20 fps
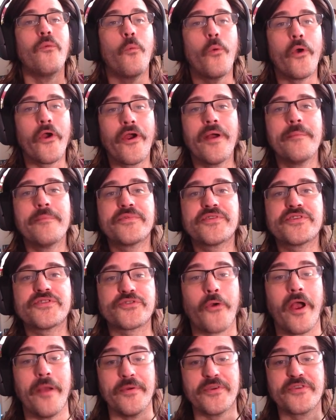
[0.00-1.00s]
Where I'm
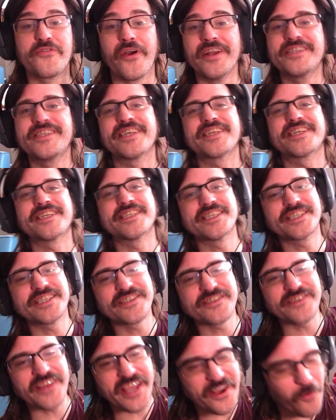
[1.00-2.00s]
sorry, I've been trying to say, because this
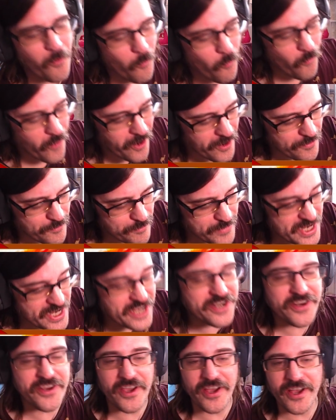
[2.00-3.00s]
is like where me
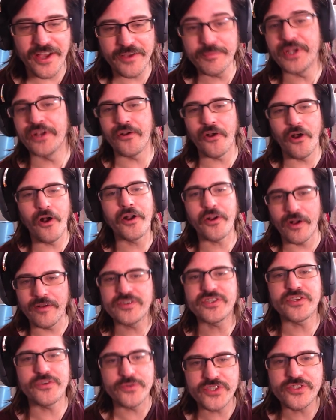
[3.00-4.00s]
and Gonk,
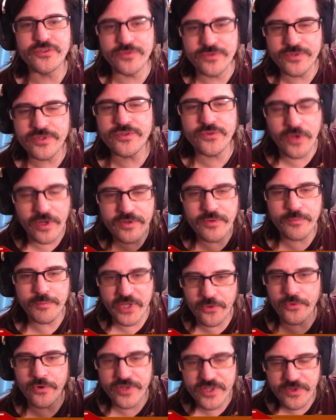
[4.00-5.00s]
obviously, me
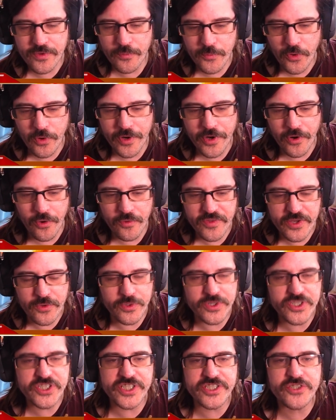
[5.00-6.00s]
and him are on the
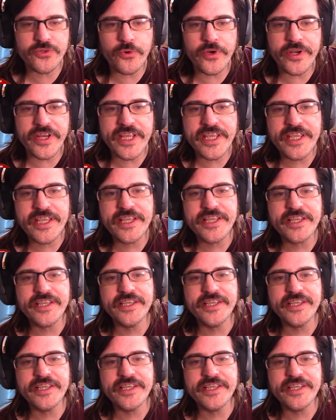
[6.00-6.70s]
Orange Discord. He